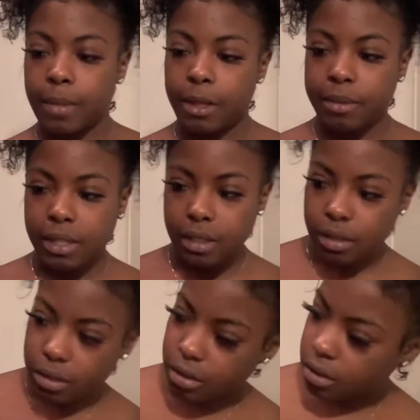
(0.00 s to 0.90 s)
Let me
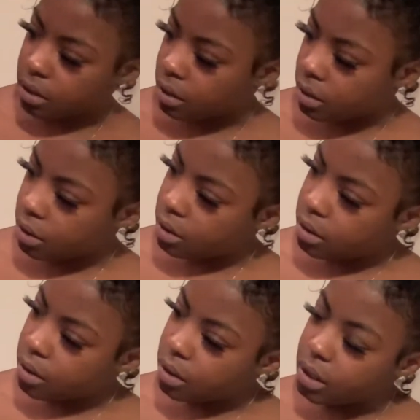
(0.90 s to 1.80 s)
see.
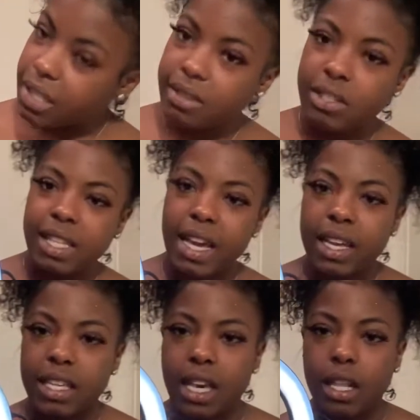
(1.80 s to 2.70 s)
This like
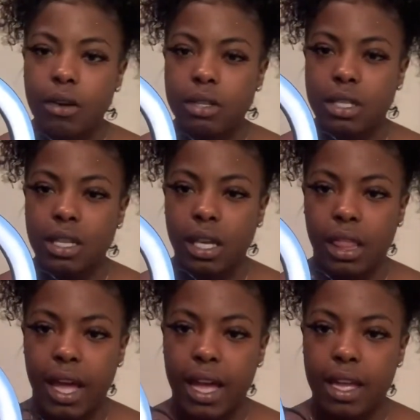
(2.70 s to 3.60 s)
a yellowish looking
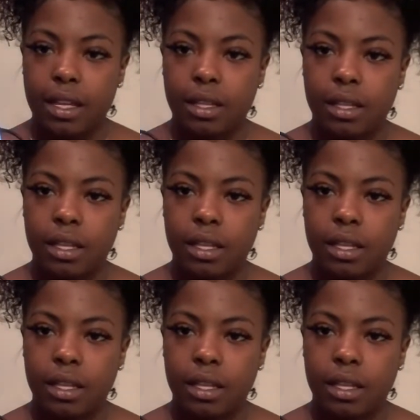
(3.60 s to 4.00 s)
light,